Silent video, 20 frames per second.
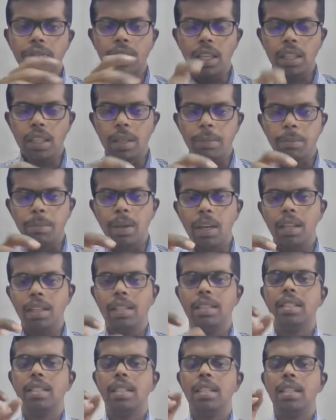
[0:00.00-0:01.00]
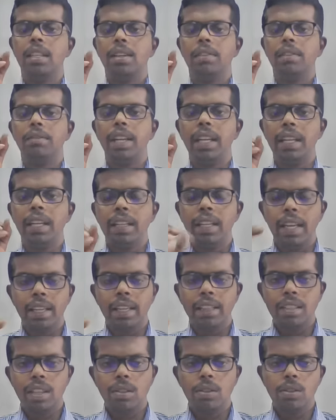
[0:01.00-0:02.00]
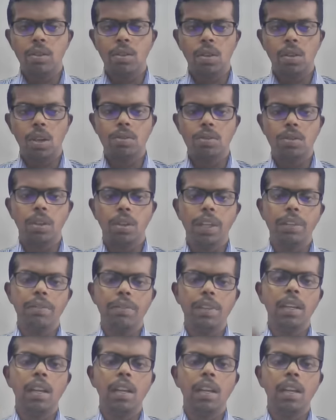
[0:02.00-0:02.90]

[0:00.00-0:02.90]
that bird is in a very danger zone also, it will